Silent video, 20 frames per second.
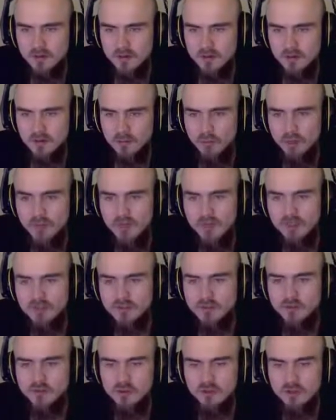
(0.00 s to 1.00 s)
Well,
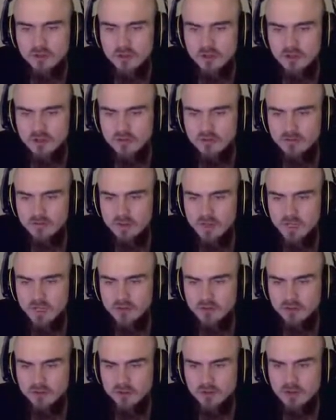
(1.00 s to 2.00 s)
it's good
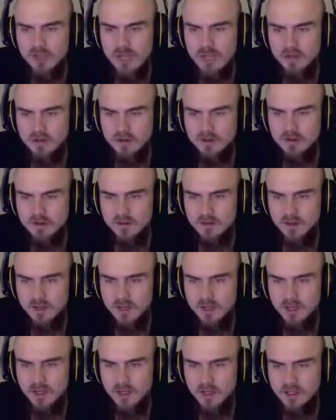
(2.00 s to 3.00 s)
to get
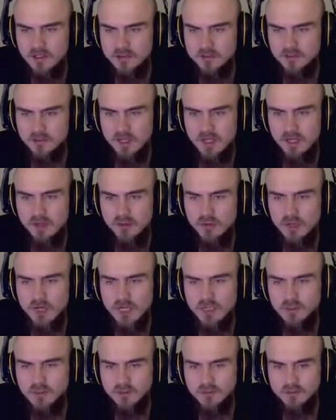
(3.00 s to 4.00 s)
as many good
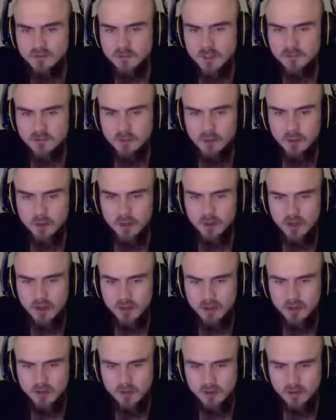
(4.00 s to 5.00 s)
items as possible early on,